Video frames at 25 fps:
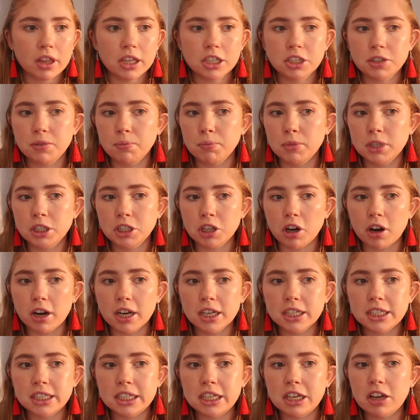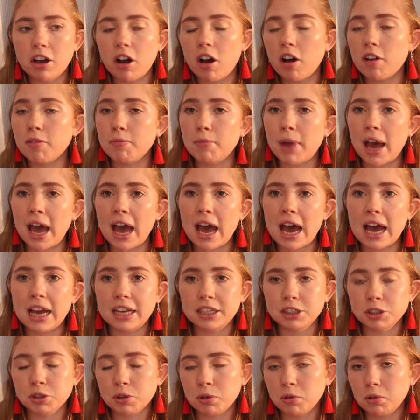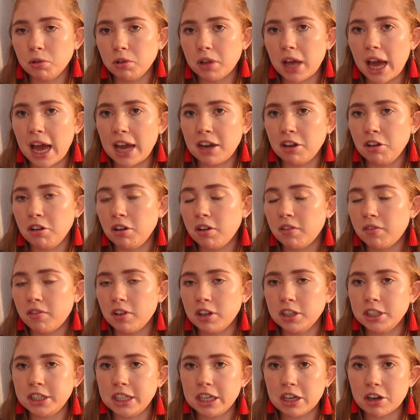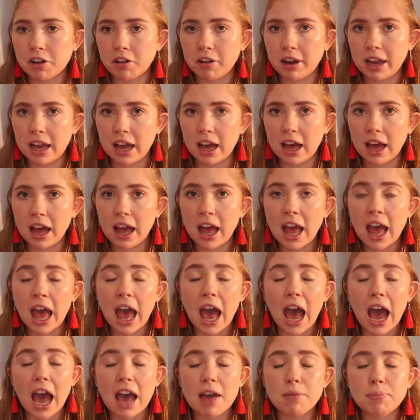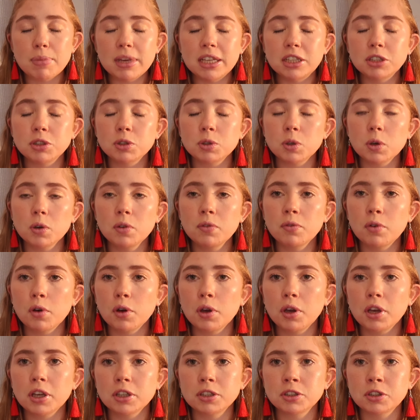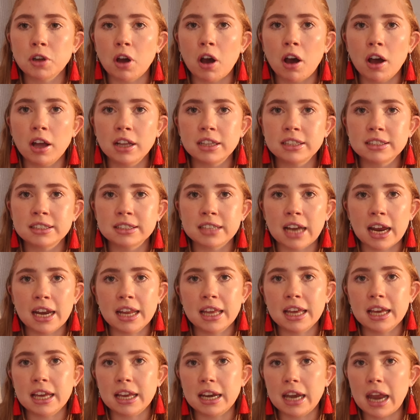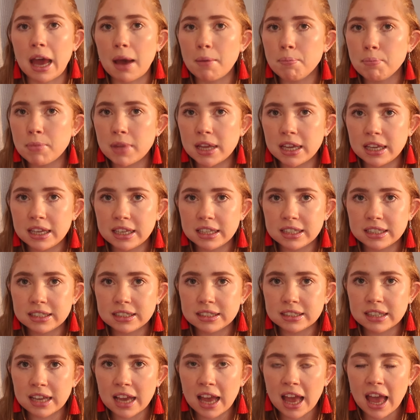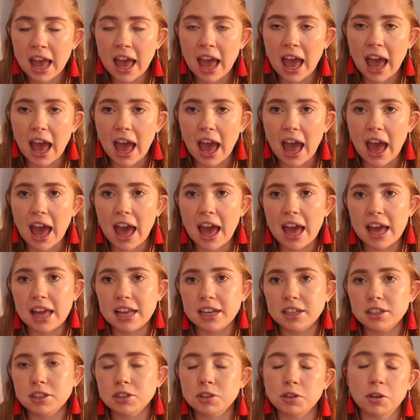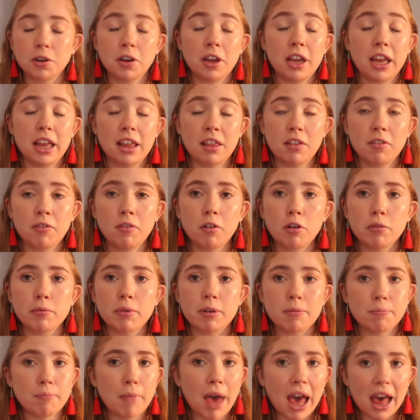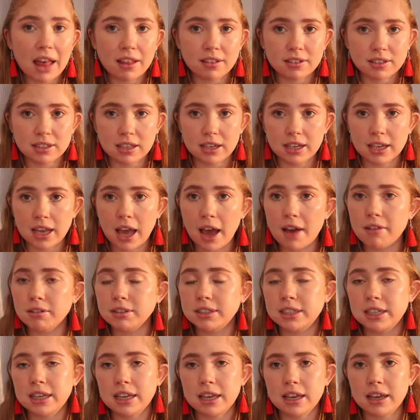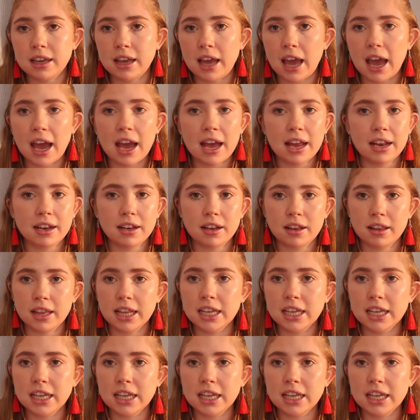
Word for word: the majority of my high school and university career, I've been so focused on studying numbers and so in the form of maths and accounting and